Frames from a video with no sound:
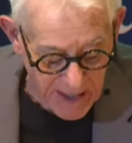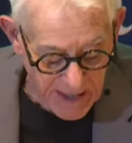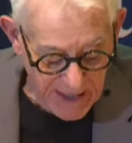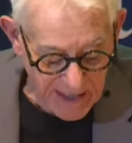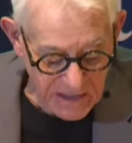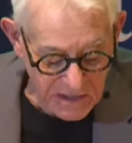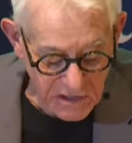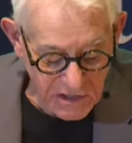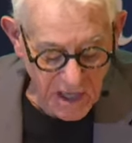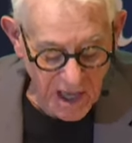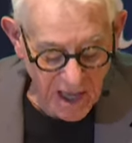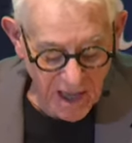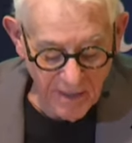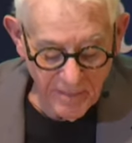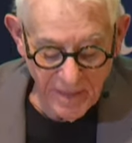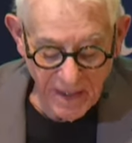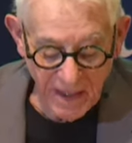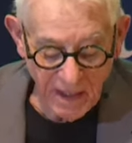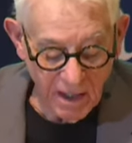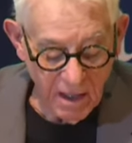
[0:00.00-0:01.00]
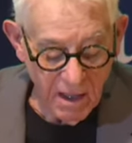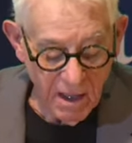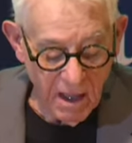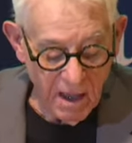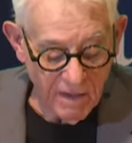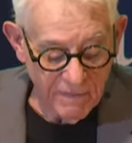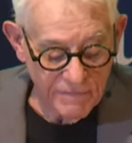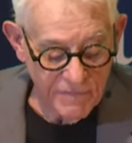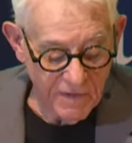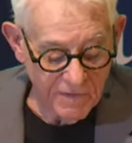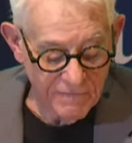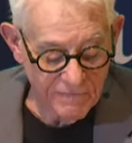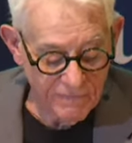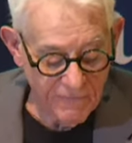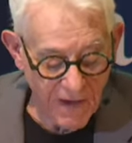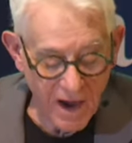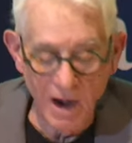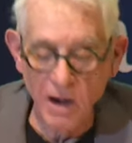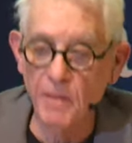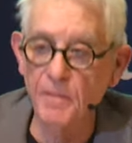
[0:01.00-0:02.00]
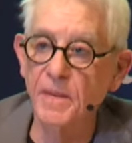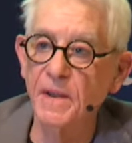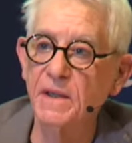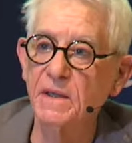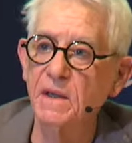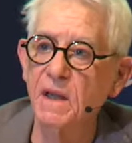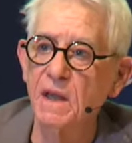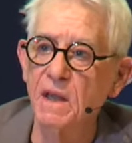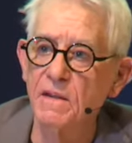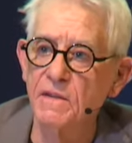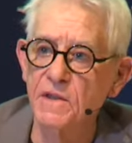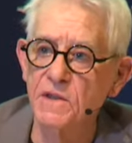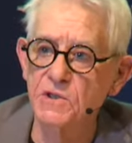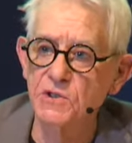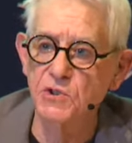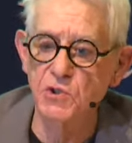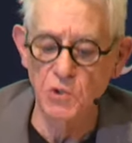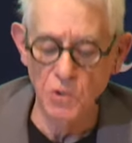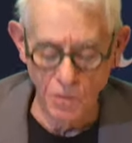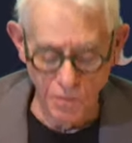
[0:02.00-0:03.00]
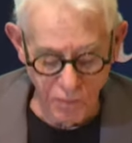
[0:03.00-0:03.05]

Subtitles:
and timing of the fireman, the two